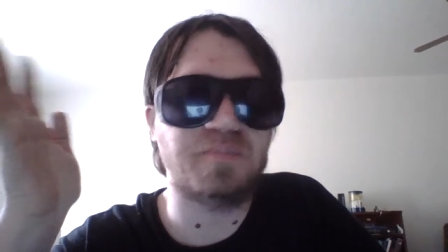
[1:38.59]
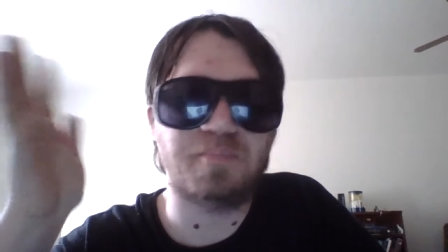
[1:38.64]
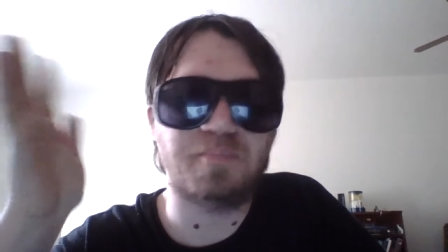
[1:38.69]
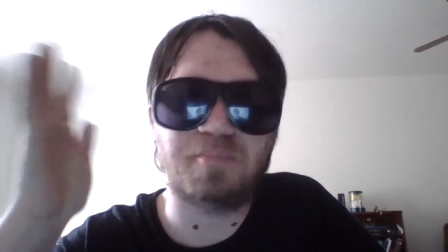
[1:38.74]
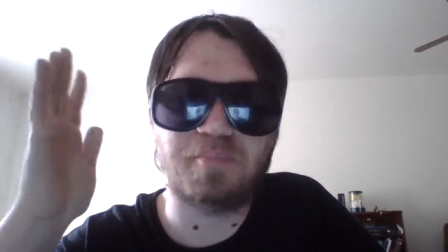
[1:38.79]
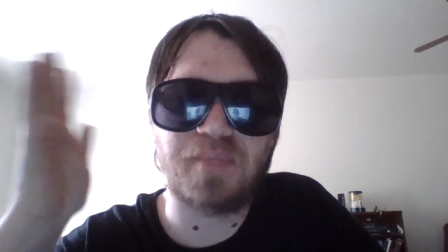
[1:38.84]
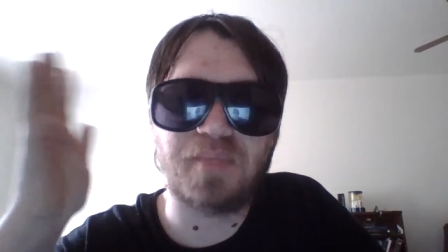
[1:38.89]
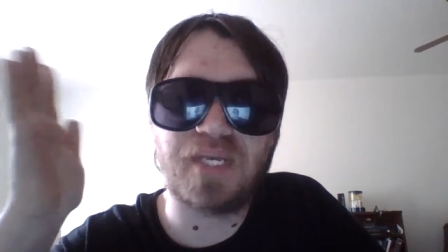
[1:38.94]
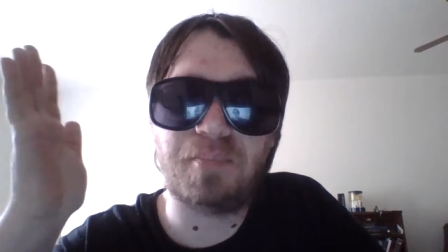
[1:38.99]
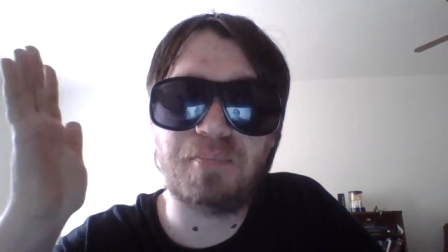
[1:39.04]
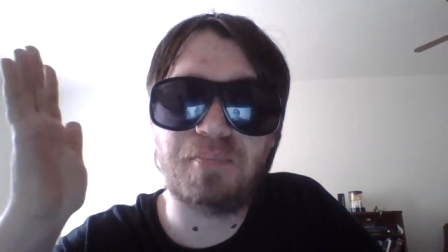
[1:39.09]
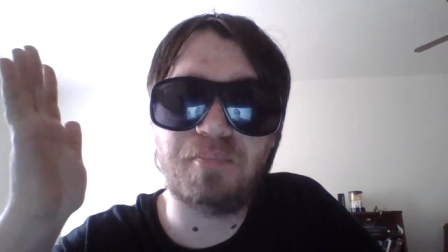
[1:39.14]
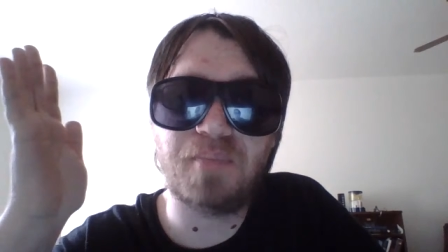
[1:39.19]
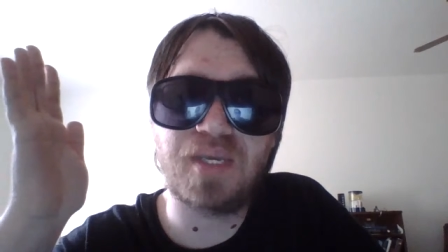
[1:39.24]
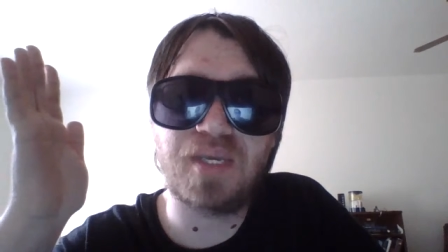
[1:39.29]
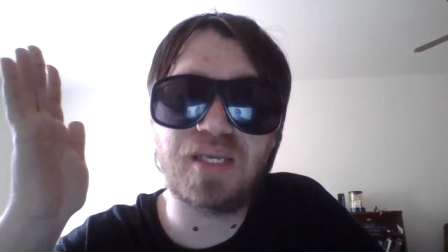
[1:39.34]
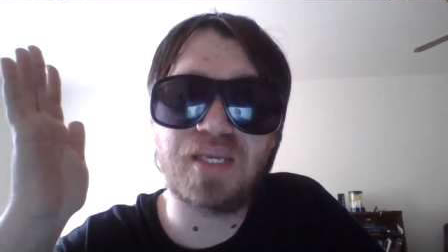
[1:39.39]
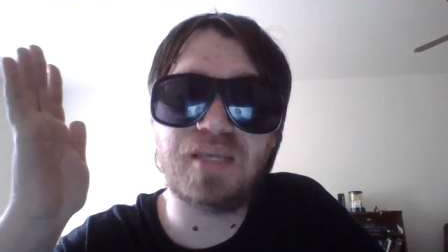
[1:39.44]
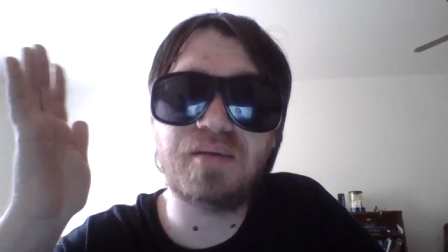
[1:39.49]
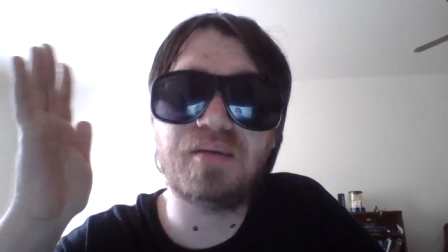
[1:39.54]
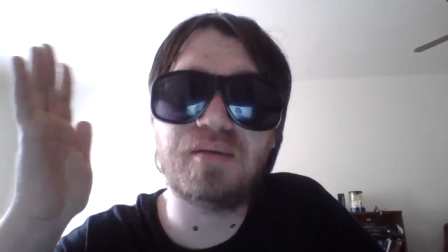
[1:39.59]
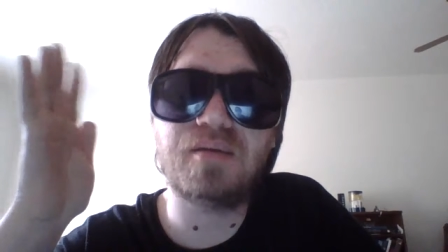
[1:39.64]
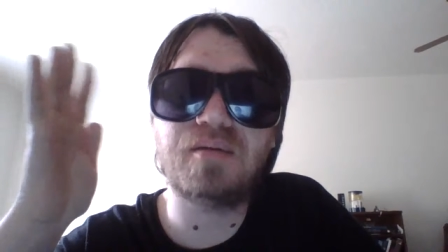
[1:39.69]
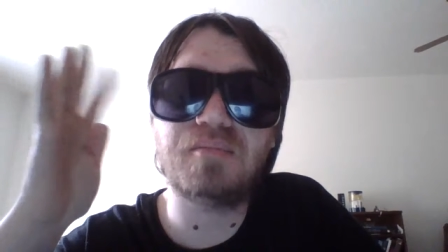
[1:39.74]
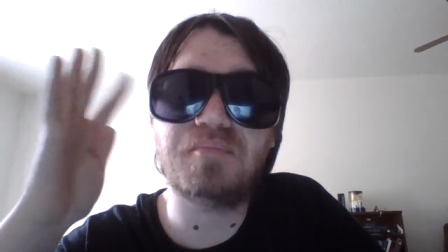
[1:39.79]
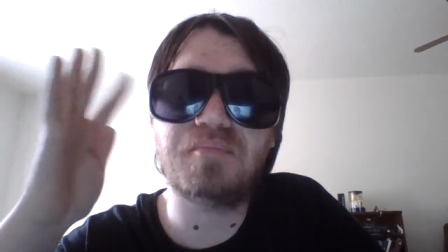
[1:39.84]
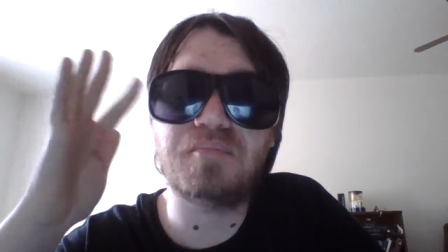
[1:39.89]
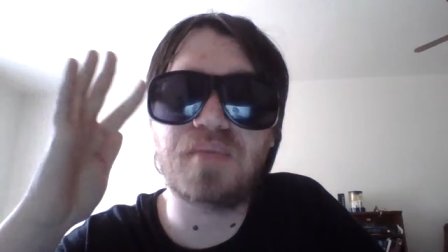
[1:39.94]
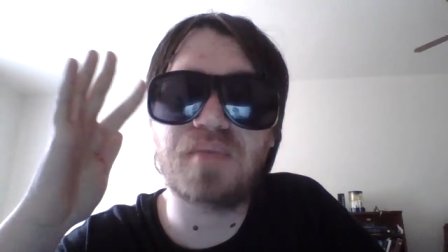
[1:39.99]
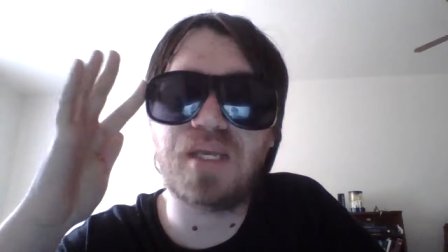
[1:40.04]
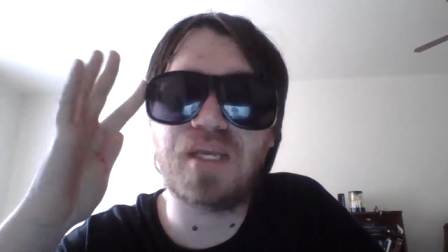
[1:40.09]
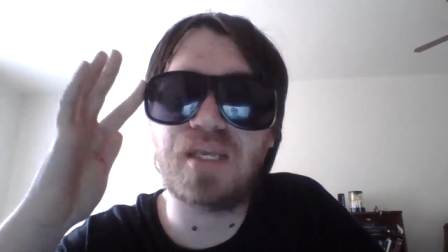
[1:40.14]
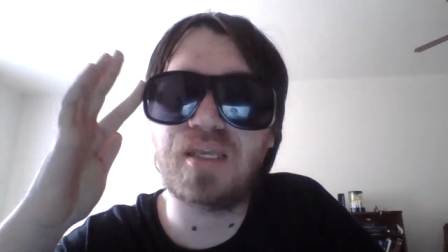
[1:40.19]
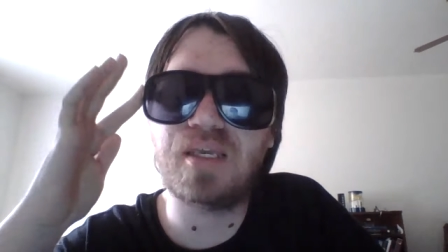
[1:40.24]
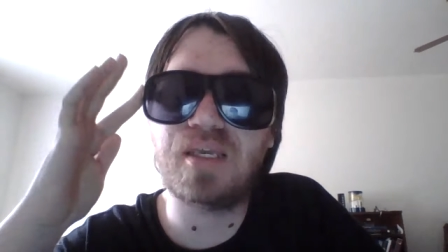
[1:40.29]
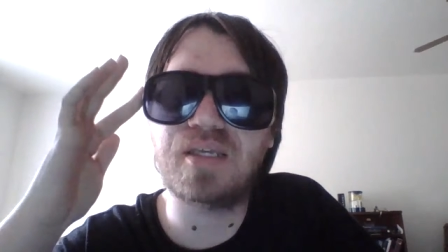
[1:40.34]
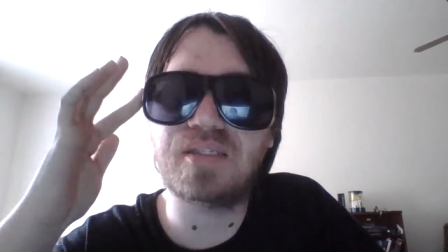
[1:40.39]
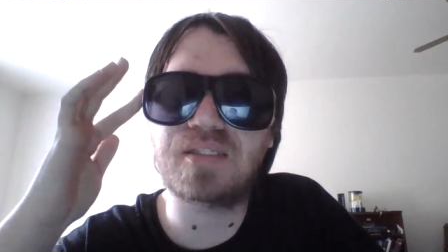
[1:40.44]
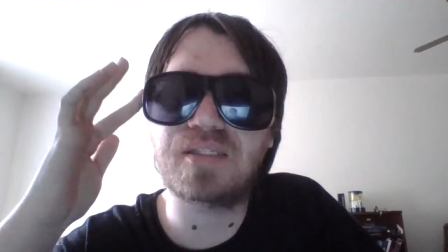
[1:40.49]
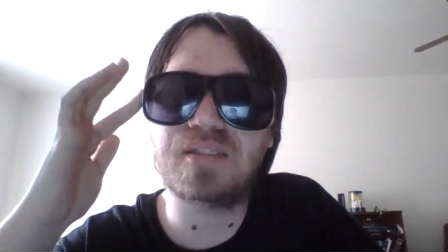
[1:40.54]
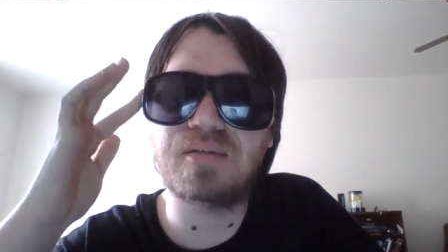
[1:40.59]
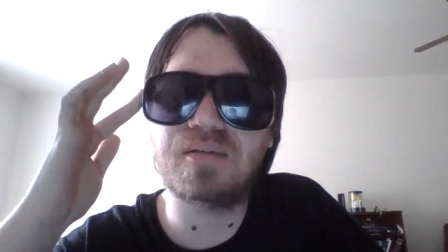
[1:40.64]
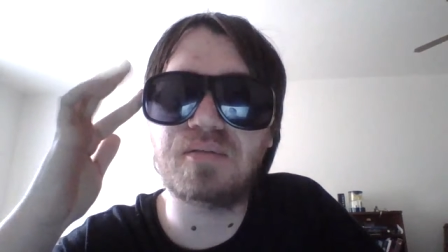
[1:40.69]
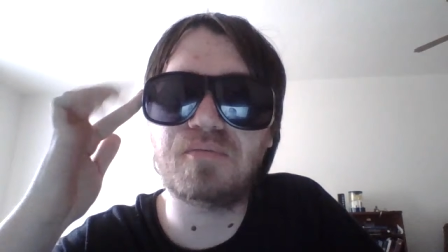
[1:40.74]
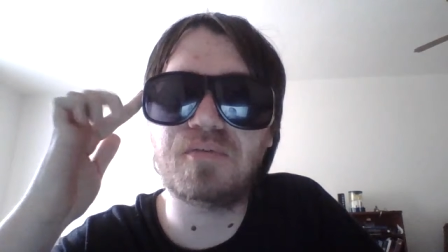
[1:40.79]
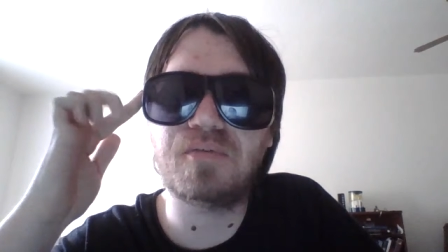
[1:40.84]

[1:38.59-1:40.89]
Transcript: My my my guess,